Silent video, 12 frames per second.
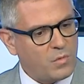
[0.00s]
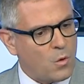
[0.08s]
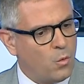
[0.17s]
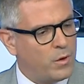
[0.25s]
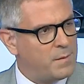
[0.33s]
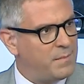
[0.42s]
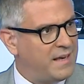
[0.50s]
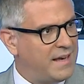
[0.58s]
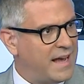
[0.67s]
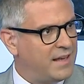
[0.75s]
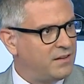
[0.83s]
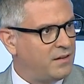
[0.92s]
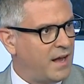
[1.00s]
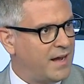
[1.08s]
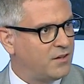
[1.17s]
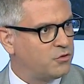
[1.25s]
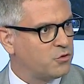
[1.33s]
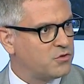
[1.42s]
we
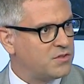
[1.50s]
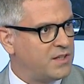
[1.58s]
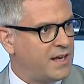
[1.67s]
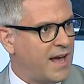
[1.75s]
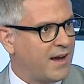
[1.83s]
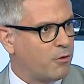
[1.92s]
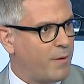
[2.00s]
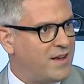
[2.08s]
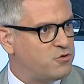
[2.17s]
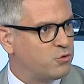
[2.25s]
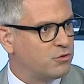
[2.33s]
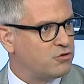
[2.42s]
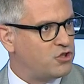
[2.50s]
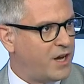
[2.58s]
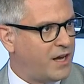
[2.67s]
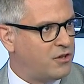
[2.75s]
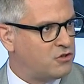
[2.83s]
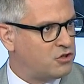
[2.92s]
began to see a gradual
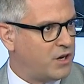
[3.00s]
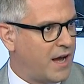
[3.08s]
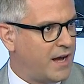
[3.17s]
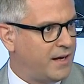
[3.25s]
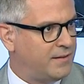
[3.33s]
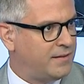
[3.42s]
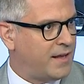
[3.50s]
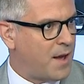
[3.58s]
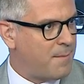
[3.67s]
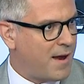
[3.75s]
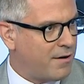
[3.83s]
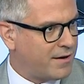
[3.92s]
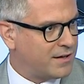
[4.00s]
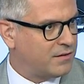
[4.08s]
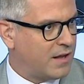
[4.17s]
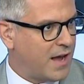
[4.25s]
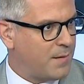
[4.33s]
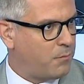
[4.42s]
change in the
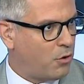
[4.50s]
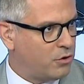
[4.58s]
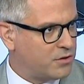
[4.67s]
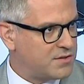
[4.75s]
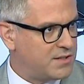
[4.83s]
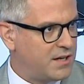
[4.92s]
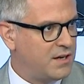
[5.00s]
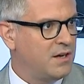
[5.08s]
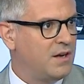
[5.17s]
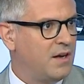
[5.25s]
American policy.